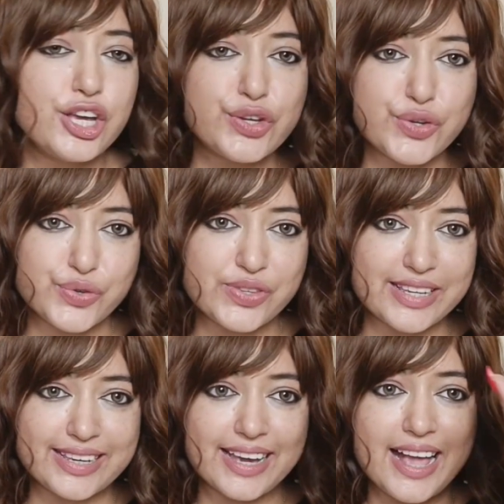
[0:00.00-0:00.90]

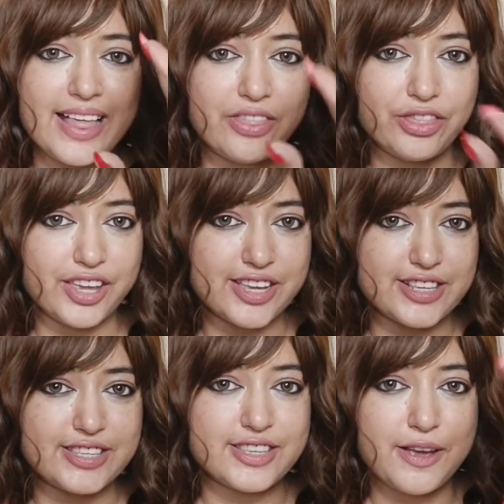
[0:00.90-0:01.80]
using
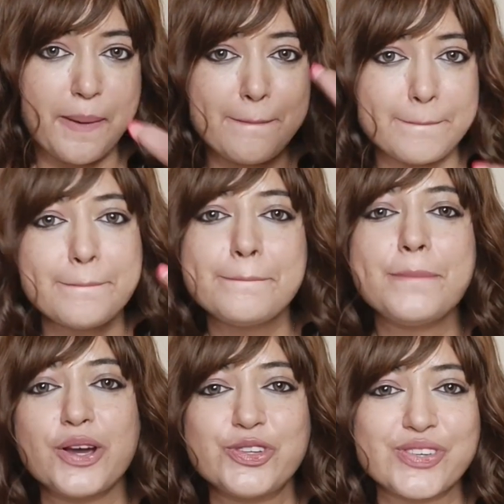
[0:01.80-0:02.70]
this
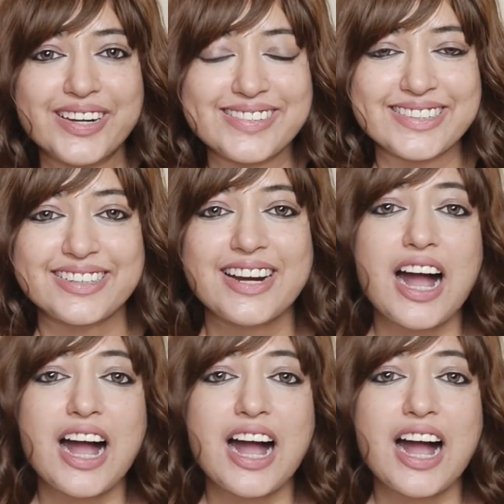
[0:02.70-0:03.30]
moisturizer.